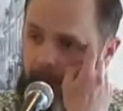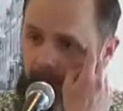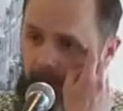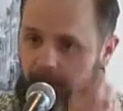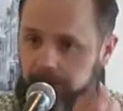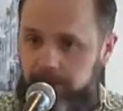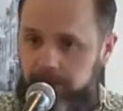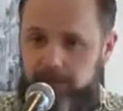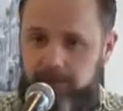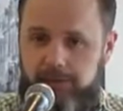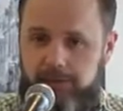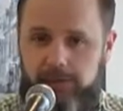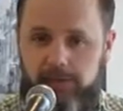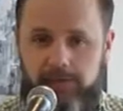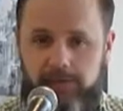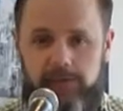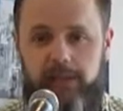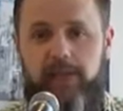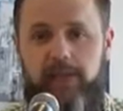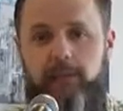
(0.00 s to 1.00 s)
and then there's
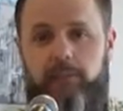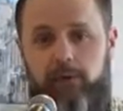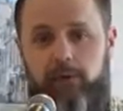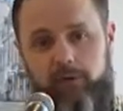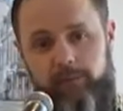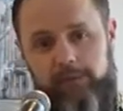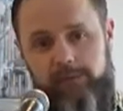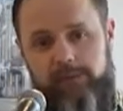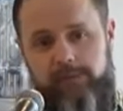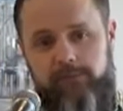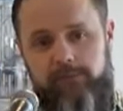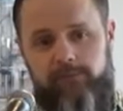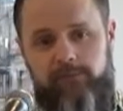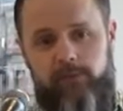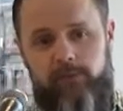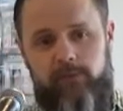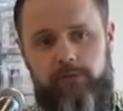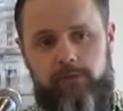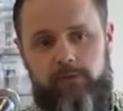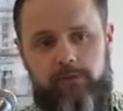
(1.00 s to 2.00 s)
also like a promise
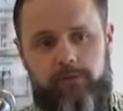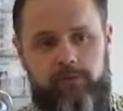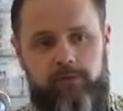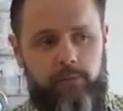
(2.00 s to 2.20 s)
for